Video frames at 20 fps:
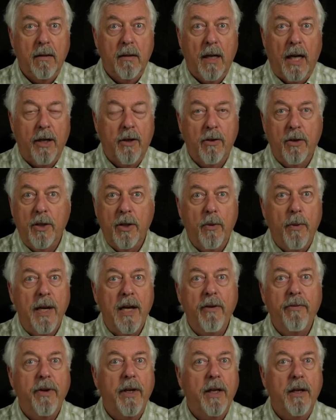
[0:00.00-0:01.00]
I couldn't do
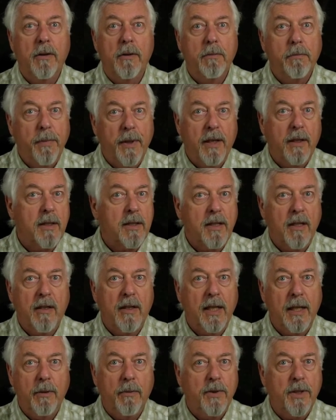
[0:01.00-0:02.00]
any video because the
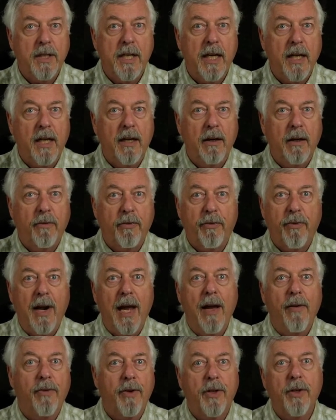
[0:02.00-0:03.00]
thing was taking
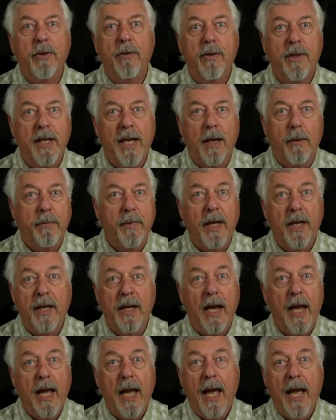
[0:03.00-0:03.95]
forever to do the update,